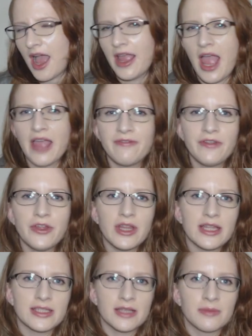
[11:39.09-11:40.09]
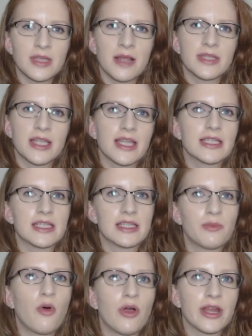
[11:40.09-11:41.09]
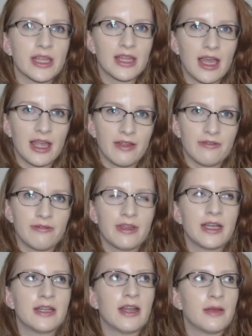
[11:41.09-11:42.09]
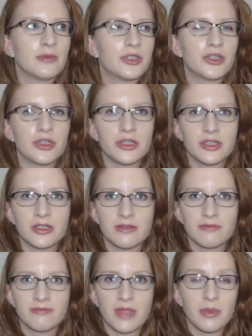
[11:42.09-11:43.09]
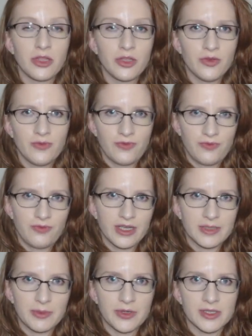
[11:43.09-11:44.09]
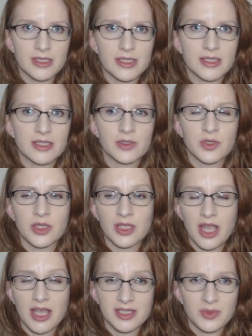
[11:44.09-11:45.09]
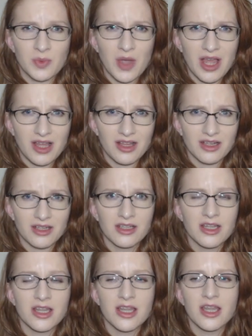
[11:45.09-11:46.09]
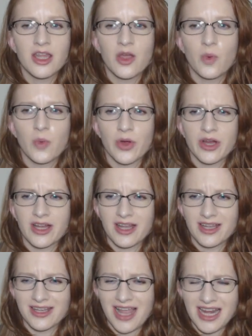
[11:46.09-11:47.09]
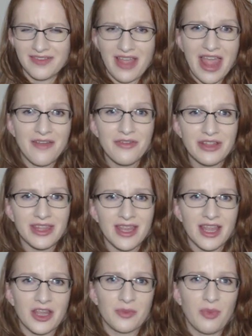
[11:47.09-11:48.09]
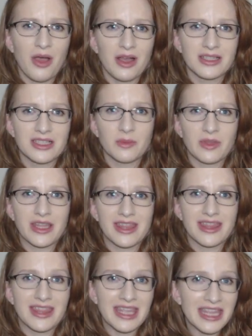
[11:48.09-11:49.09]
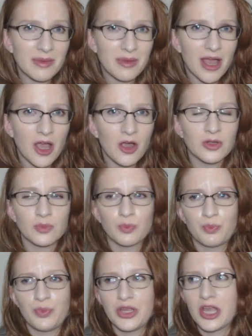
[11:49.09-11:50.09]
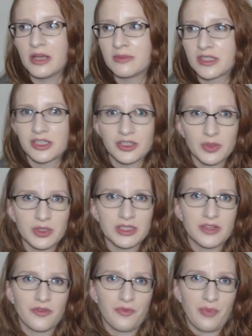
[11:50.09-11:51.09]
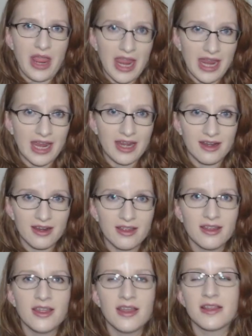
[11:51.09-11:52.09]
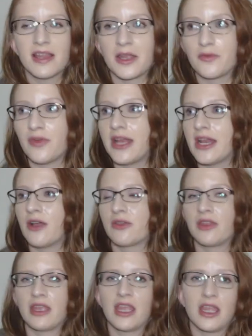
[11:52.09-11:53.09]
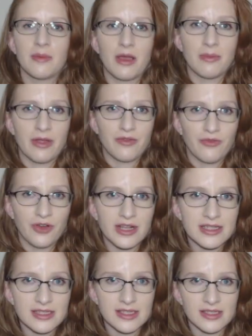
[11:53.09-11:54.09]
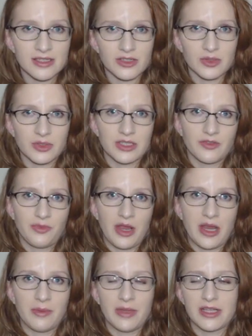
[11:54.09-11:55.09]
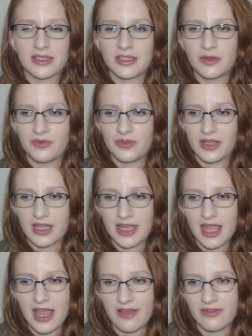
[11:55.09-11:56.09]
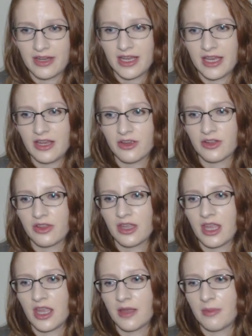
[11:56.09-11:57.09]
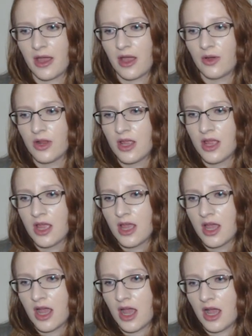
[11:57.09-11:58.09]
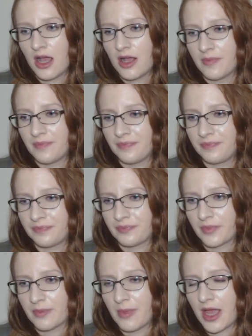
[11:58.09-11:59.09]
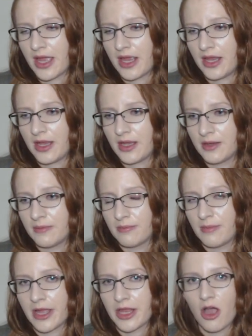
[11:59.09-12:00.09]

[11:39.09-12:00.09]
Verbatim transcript: I, I feel like sometimes I get to this point in life, and I'm sure maybe you've experienced this as well, where kind of everything I could possibly think about becomes a source of pain. Like right now, thinking about my friends is a source of pain because I don't feel like I have any here. Thinking about, um, my my